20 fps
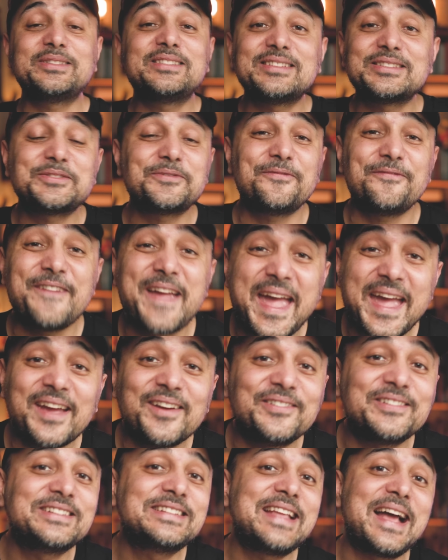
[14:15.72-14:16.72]
this fang
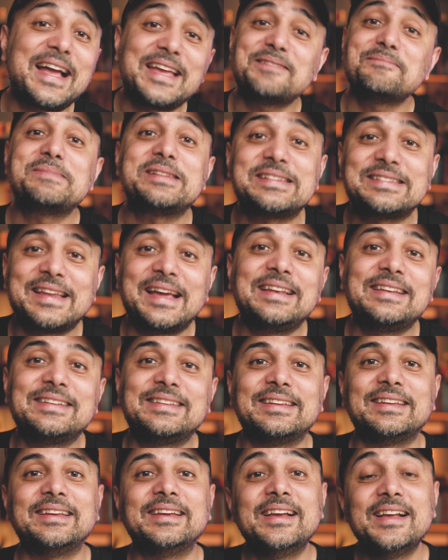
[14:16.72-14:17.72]
or die
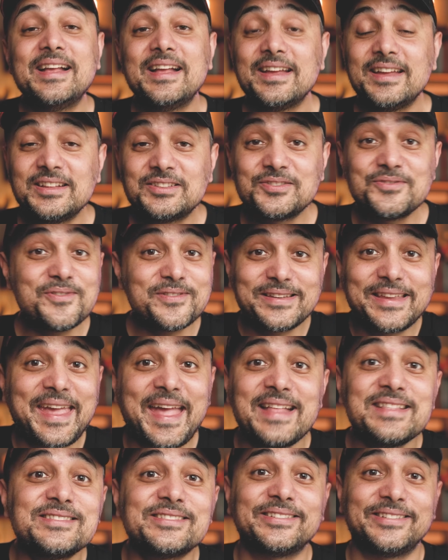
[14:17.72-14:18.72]
mentality. It's not
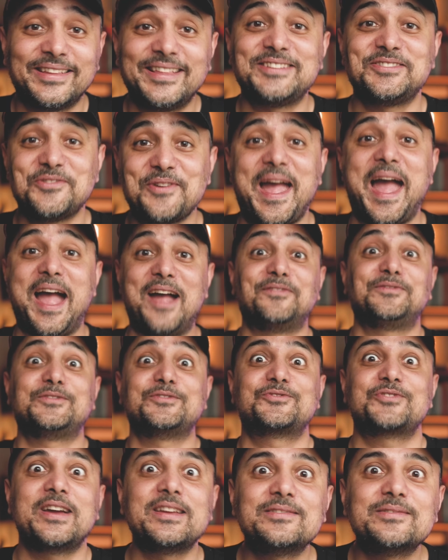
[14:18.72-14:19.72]
cancer that you have to
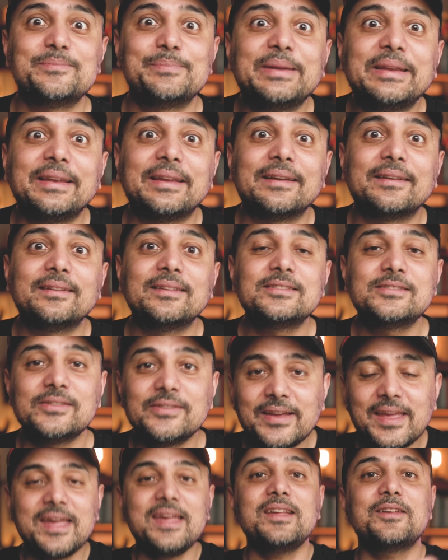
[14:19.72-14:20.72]
try to beat it. It's
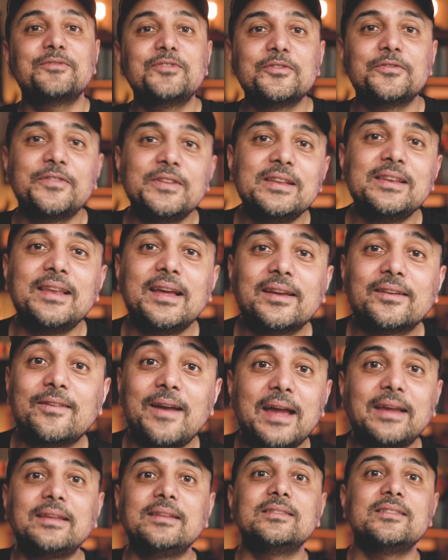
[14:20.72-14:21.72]
okay if you feel like
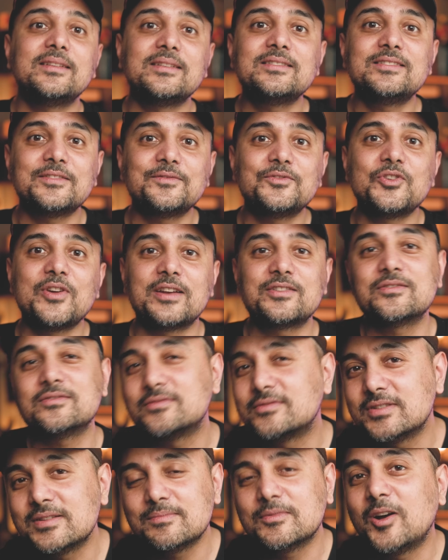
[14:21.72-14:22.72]
cracking the interview at your
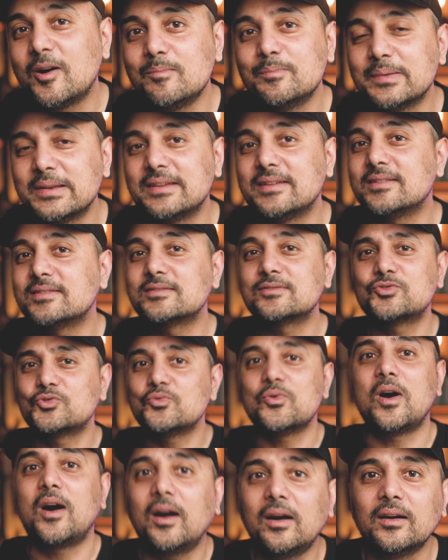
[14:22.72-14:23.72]
dream company is
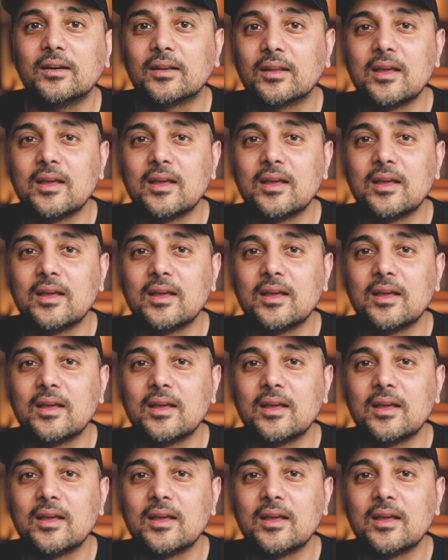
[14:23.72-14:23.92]
too hard.